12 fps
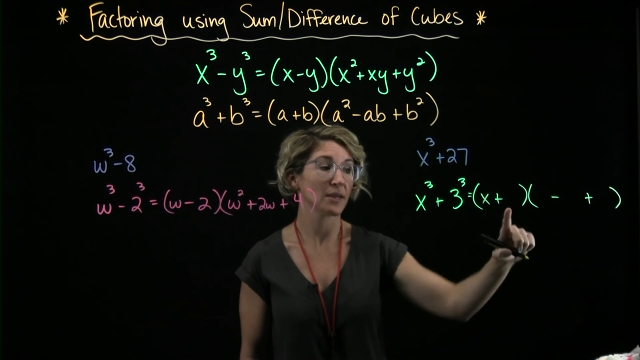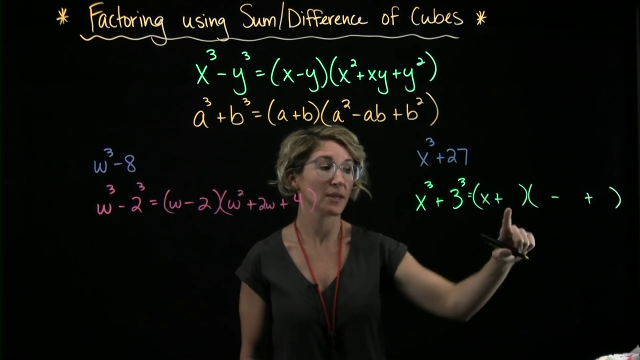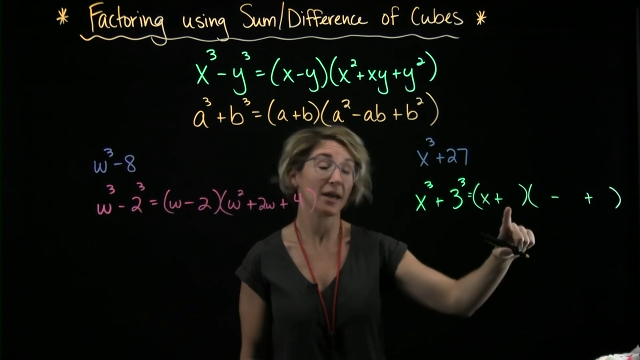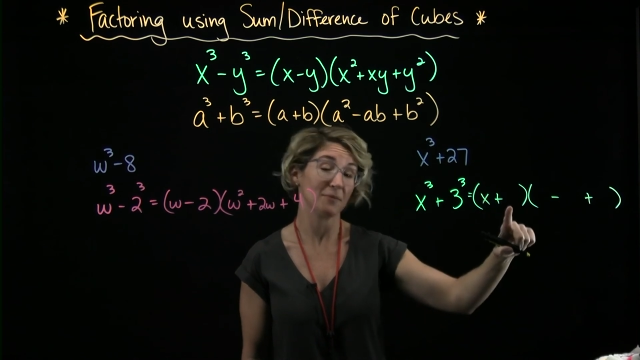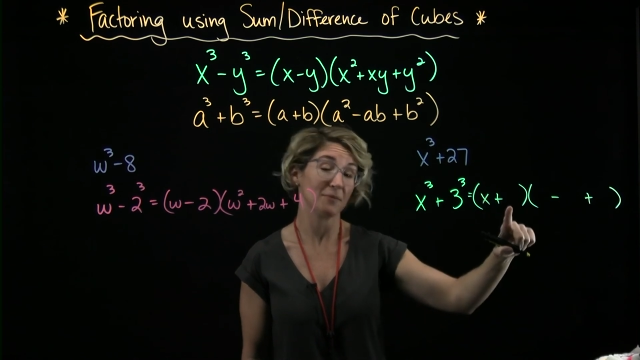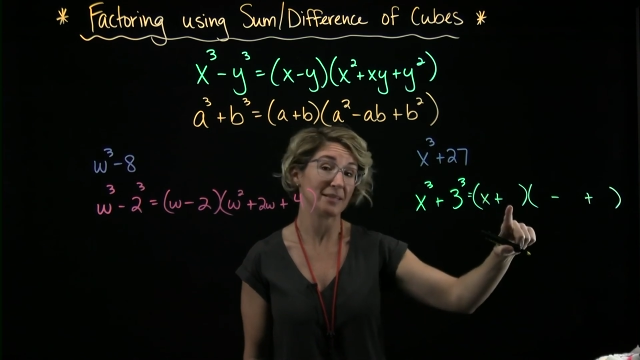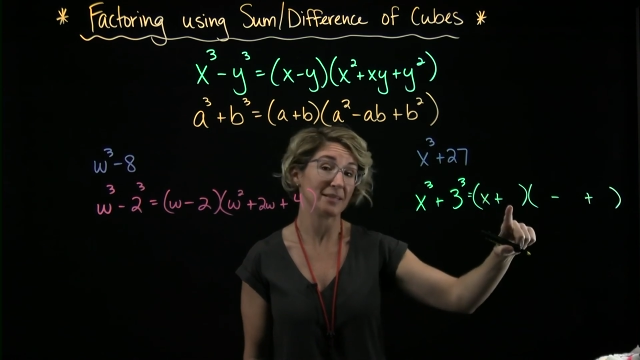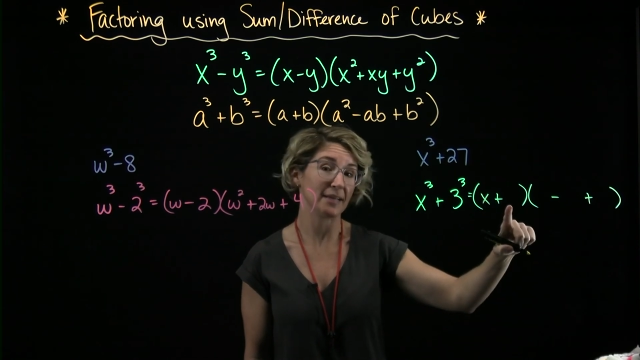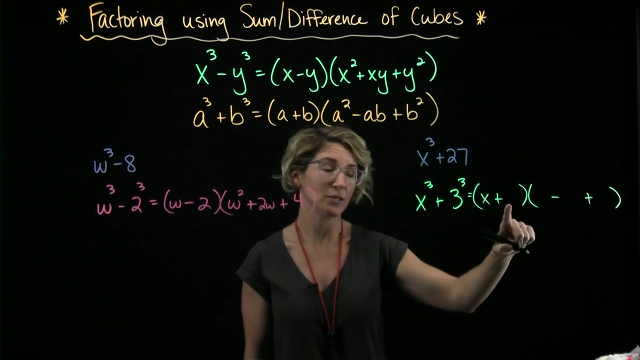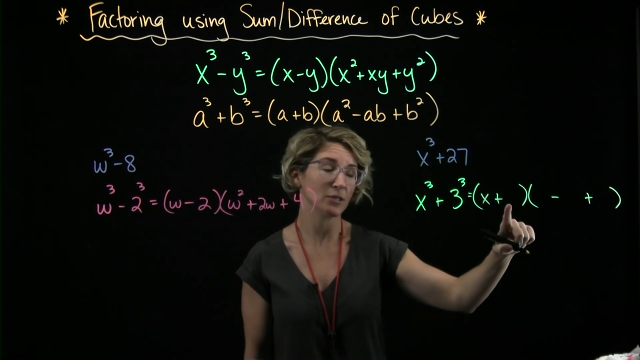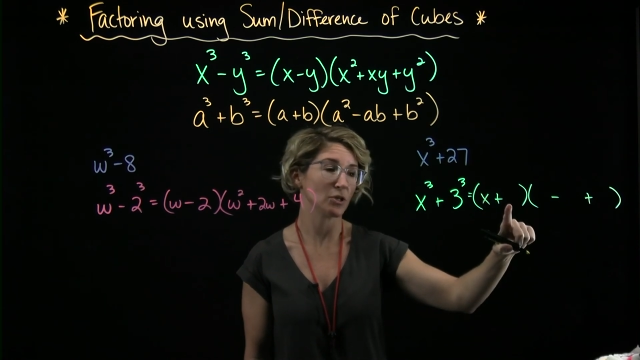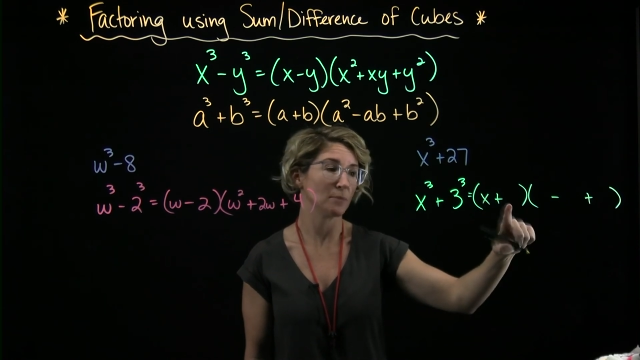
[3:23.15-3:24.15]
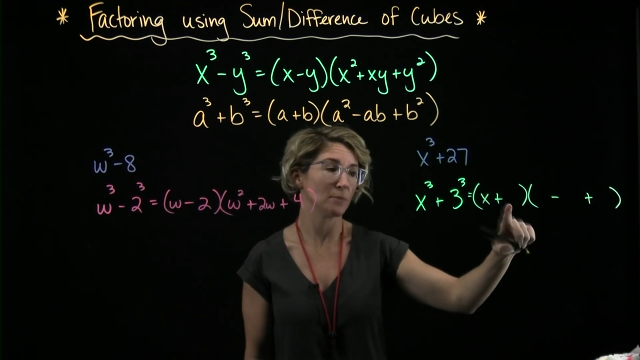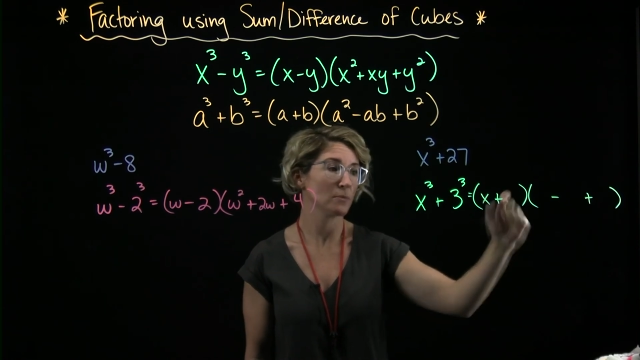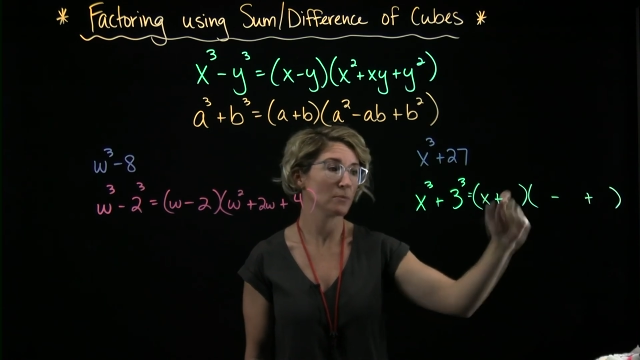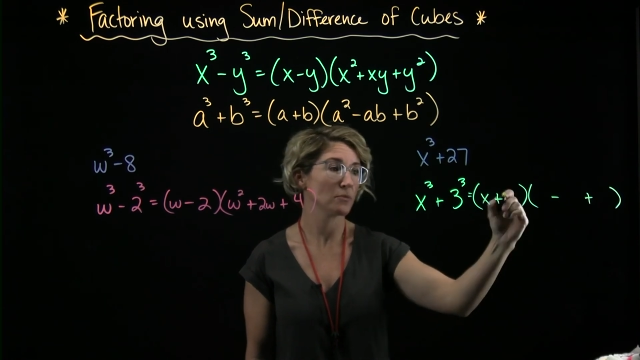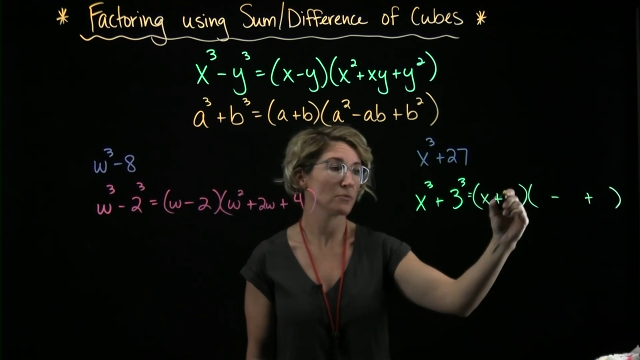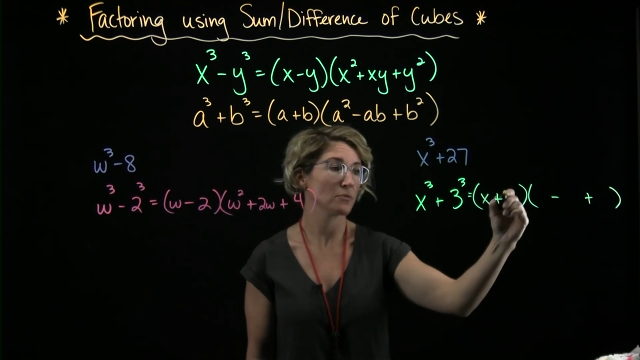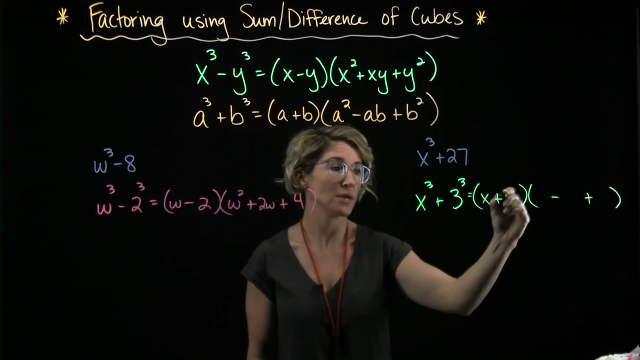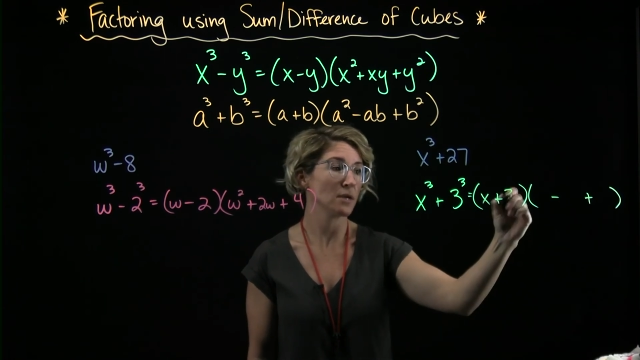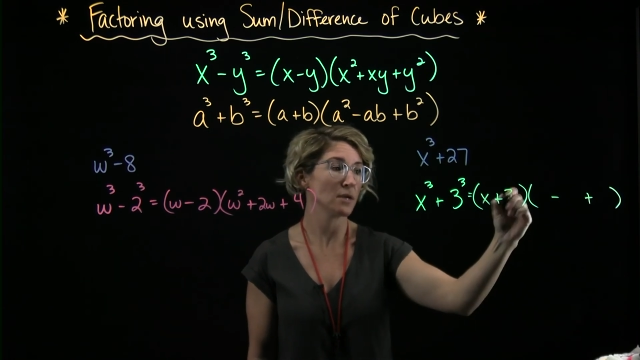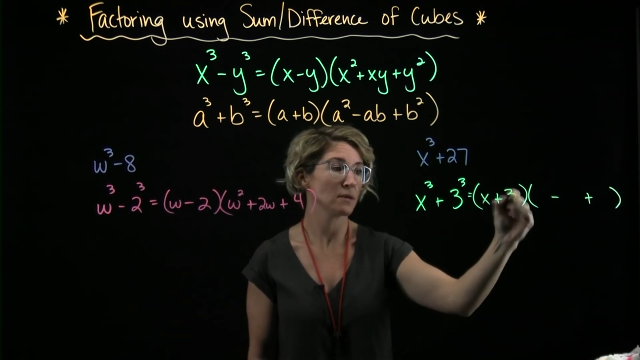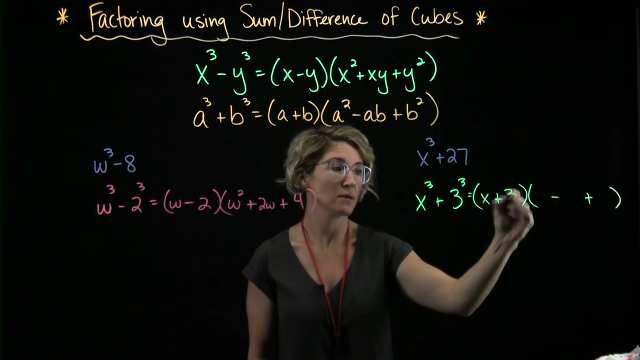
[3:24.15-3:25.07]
I have my second term, 3.